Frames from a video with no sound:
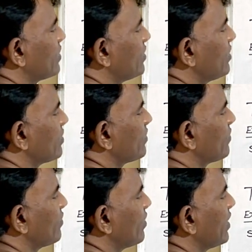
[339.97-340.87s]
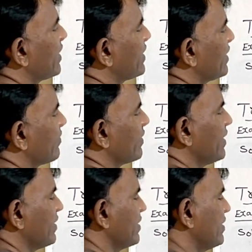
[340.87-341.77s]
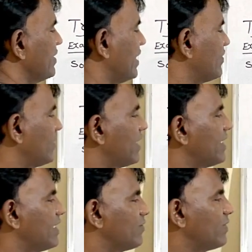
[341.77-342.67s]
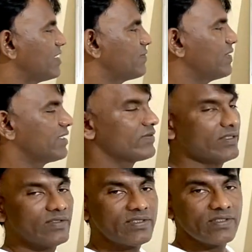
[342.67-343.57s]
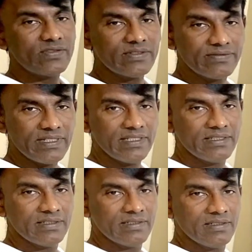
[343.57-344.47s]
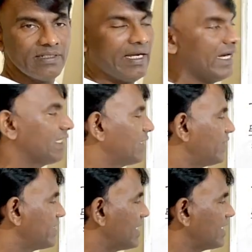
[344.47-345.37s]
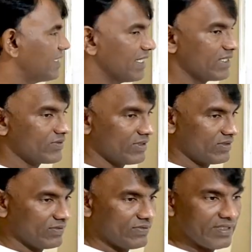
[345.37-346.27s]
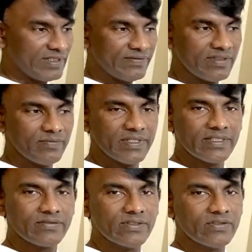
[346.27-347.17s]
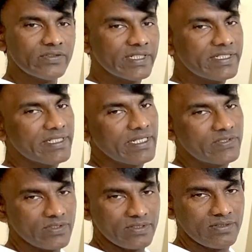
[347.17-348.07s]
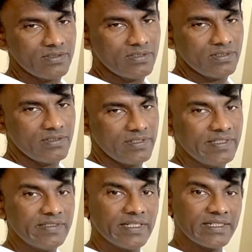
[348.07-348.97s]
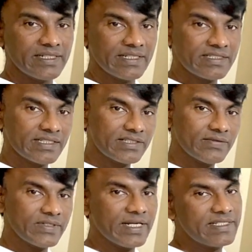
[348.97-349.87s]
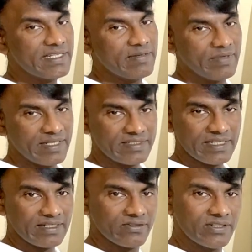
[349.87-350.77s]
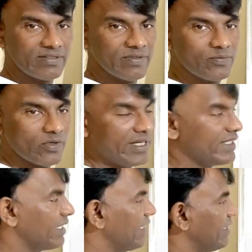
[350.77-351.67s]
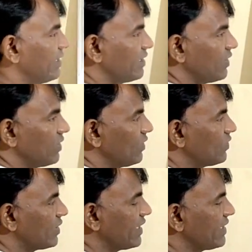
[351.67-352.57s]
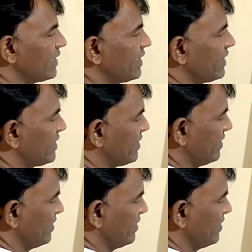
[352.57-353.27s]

to 45. Then we get a plus b equal to 75. Otherwise write a equal to 45, b equal to 30 also. In that case also we get same answer. Got it my point? Now how to write a